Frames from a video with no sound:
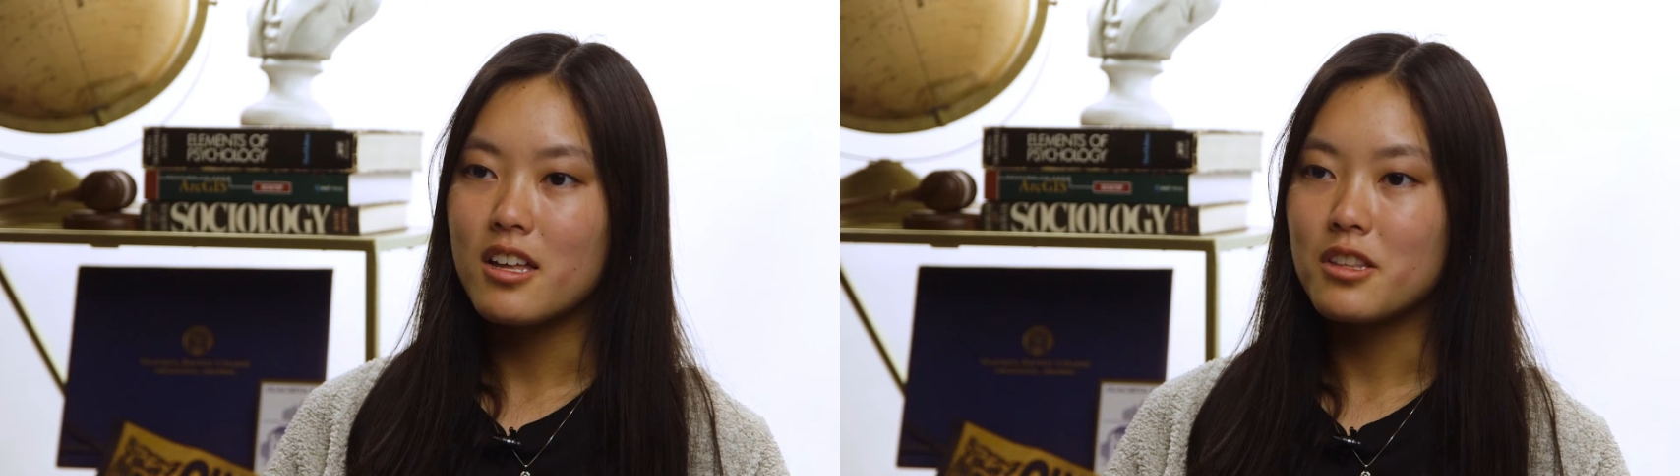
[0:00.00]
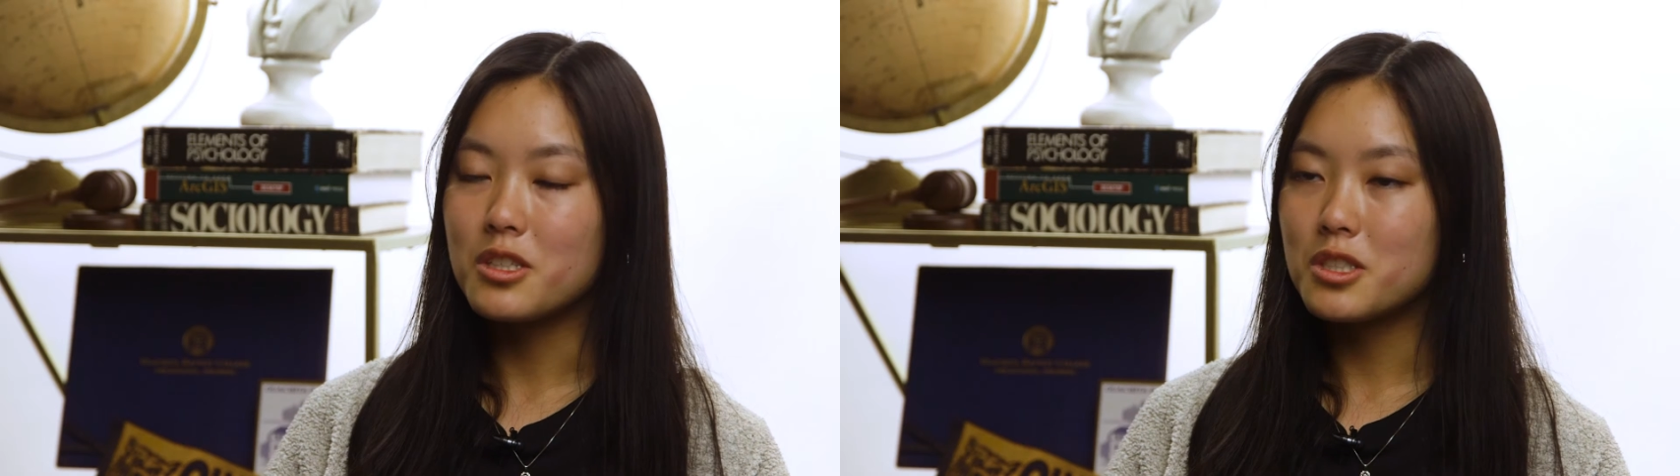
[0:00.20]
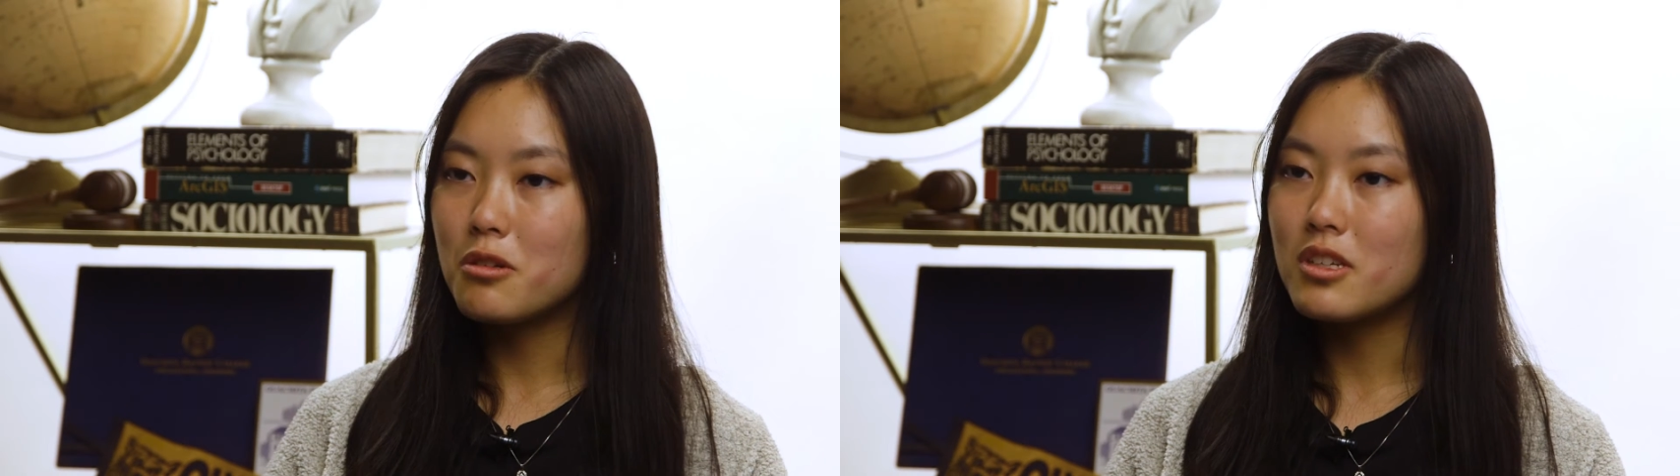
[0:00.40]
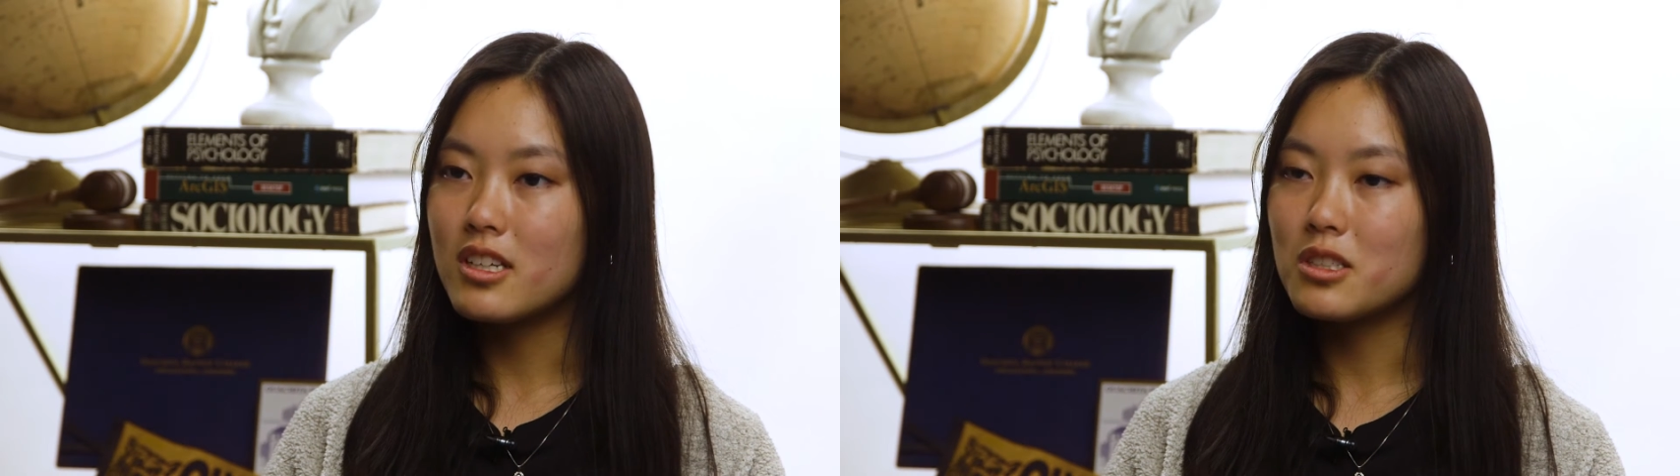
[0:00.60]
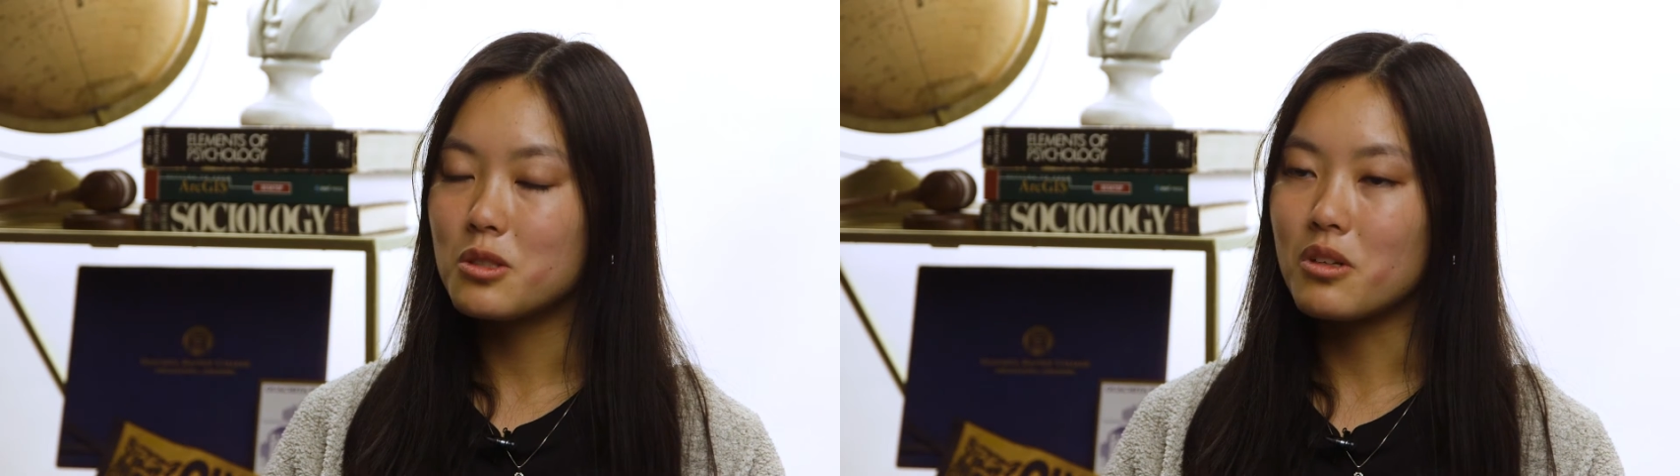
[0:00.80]
the
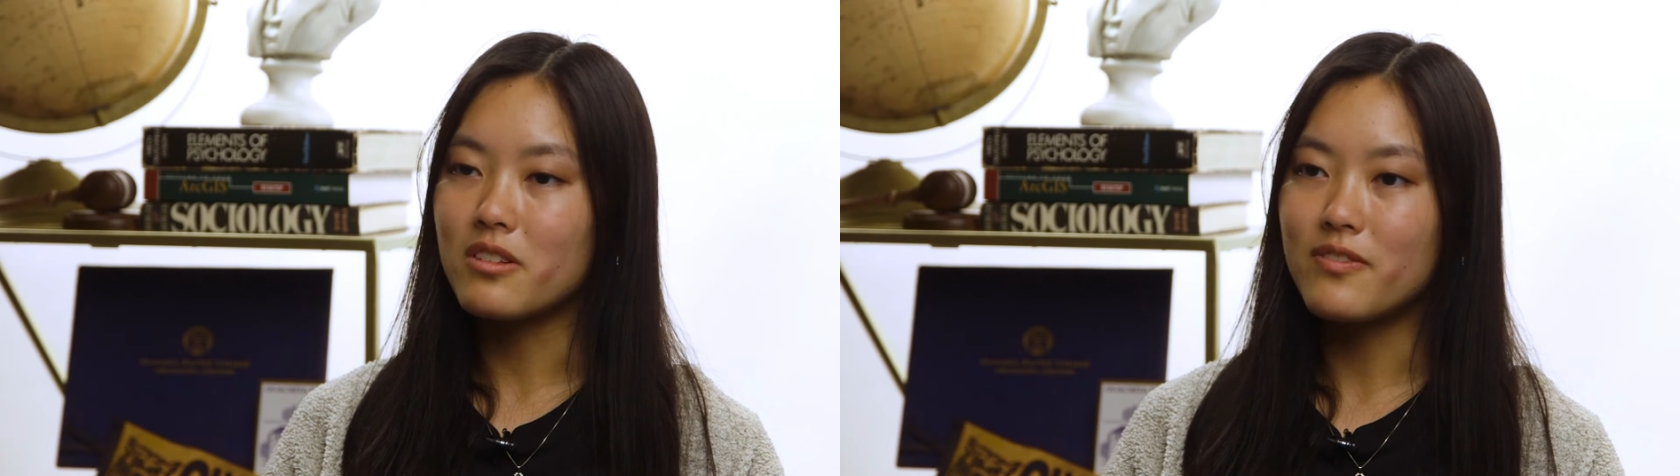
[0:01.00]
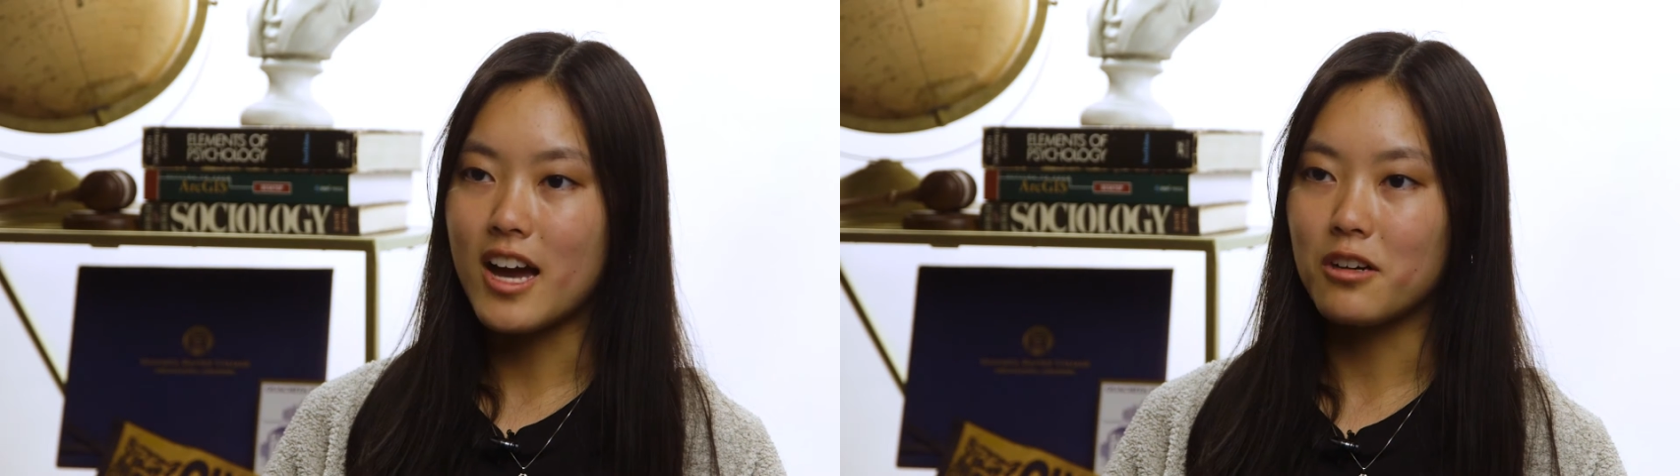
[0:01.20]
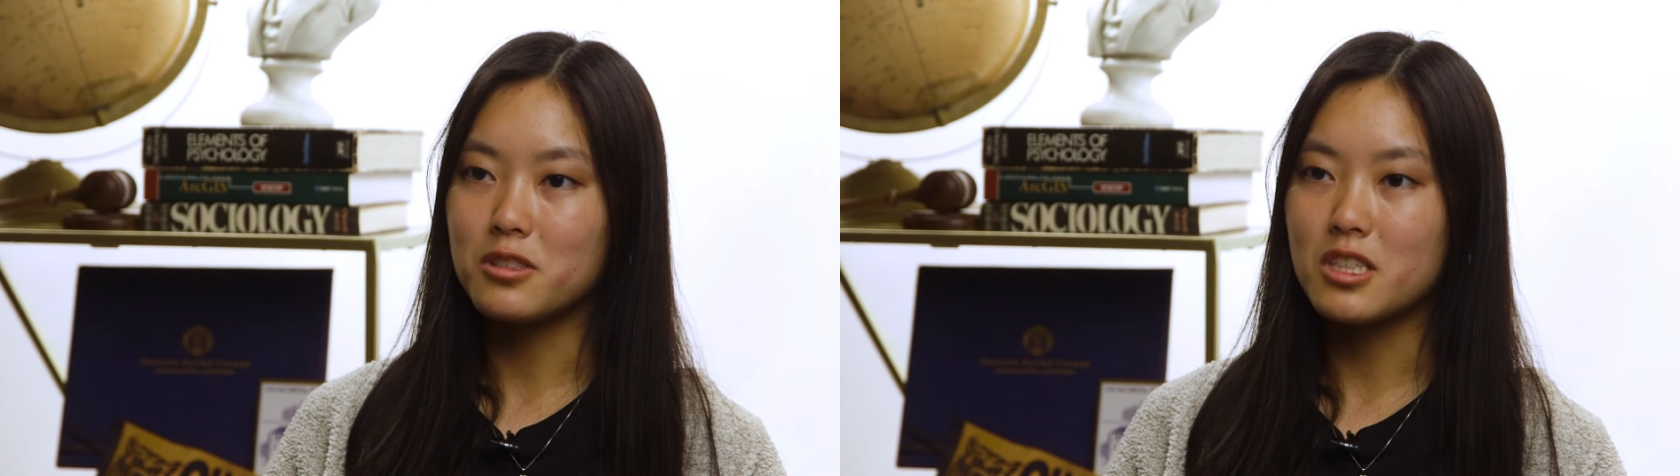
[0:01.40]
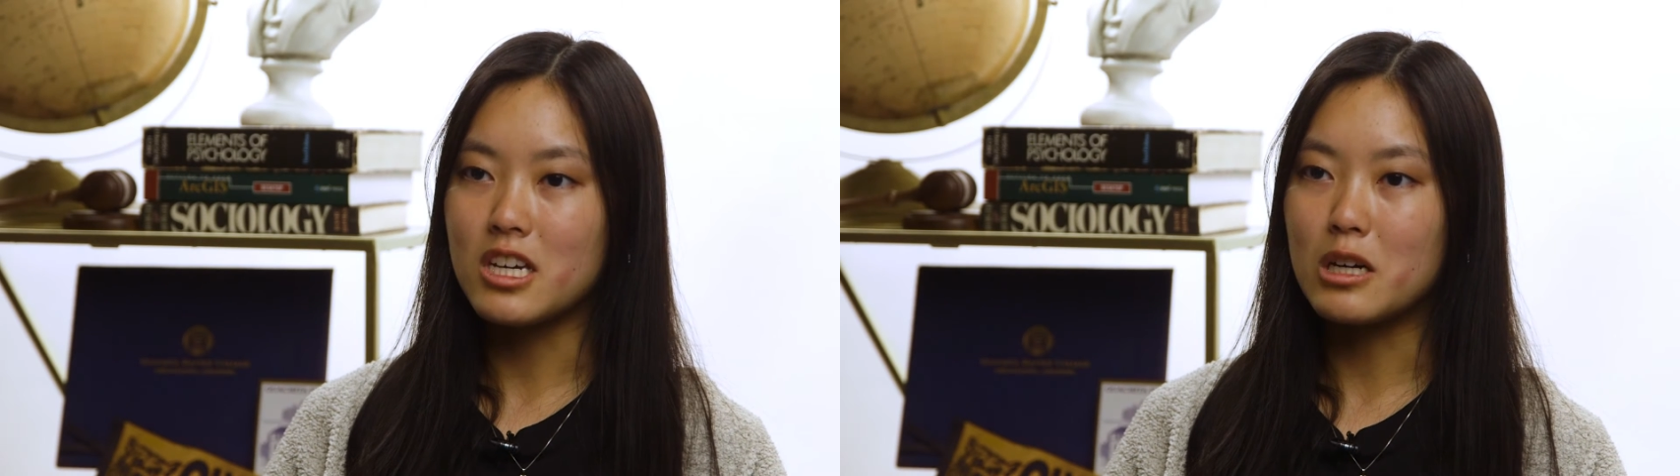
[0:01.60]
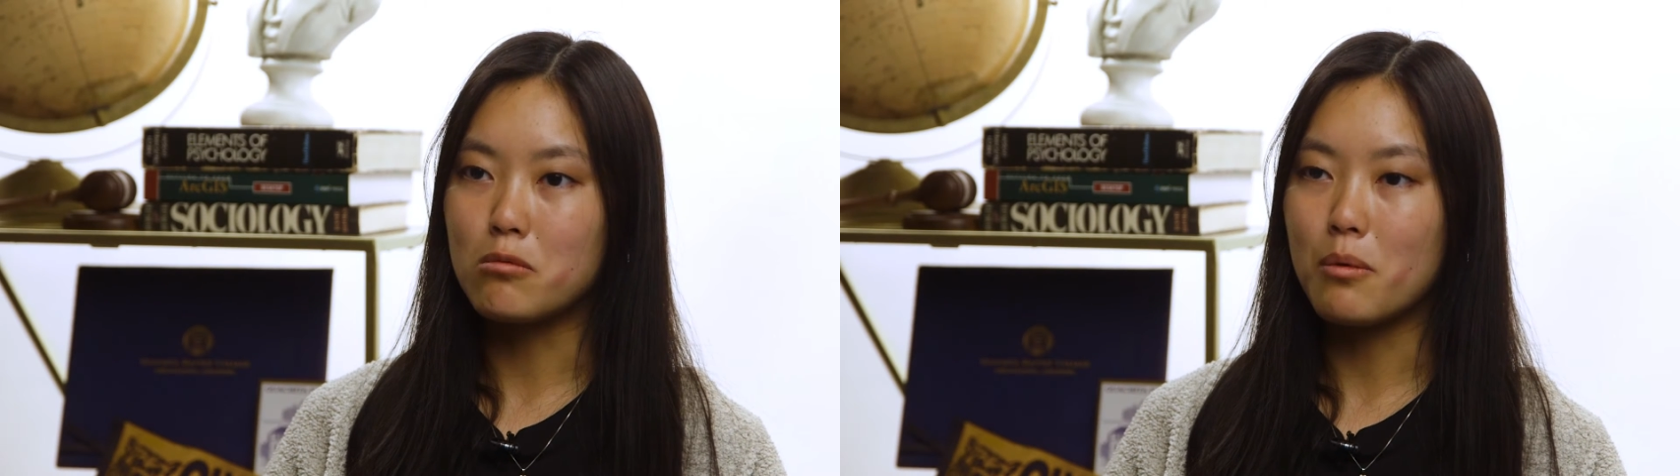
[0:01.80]
students or the faculty
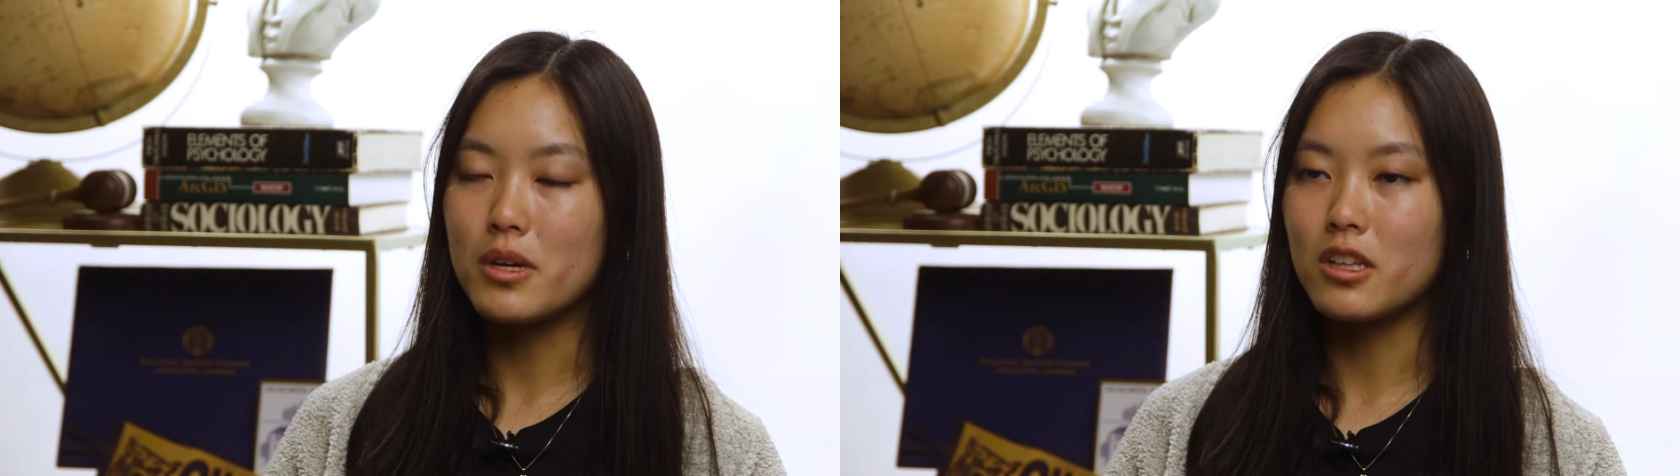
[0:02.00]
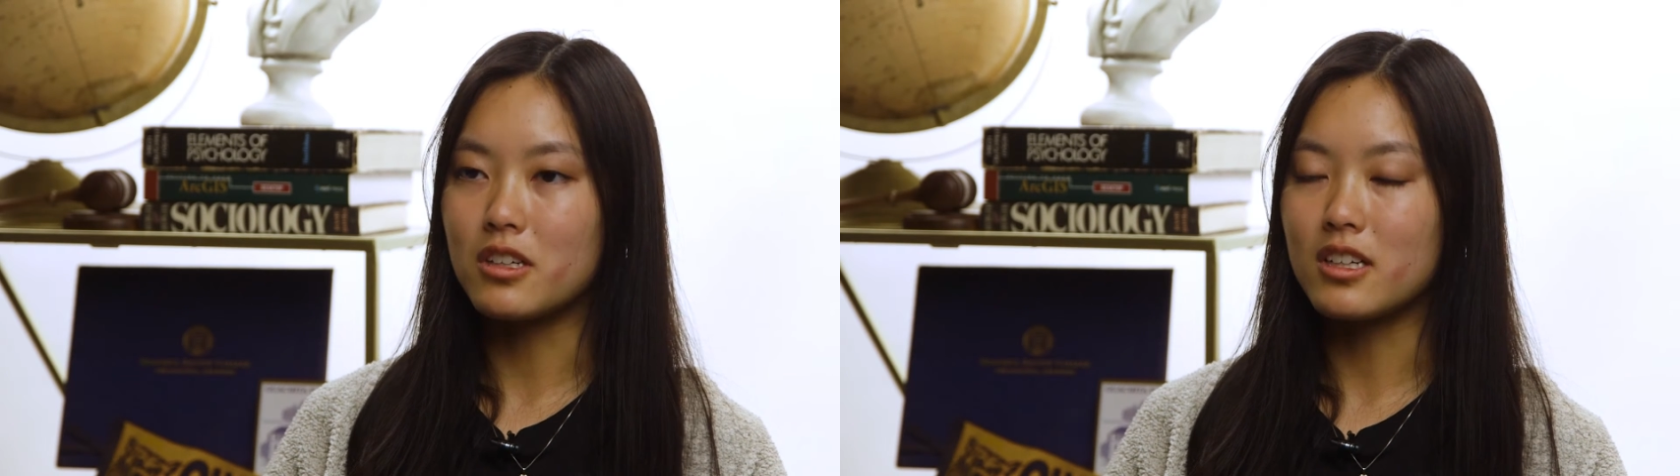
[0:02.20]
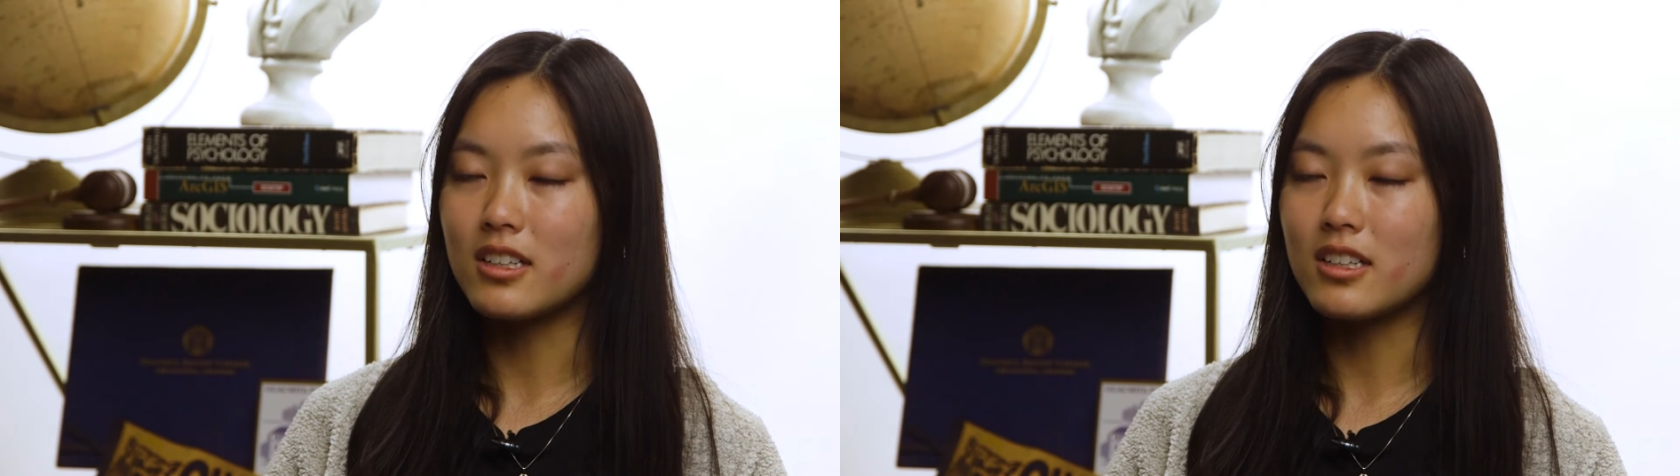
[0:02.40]
or what we learn in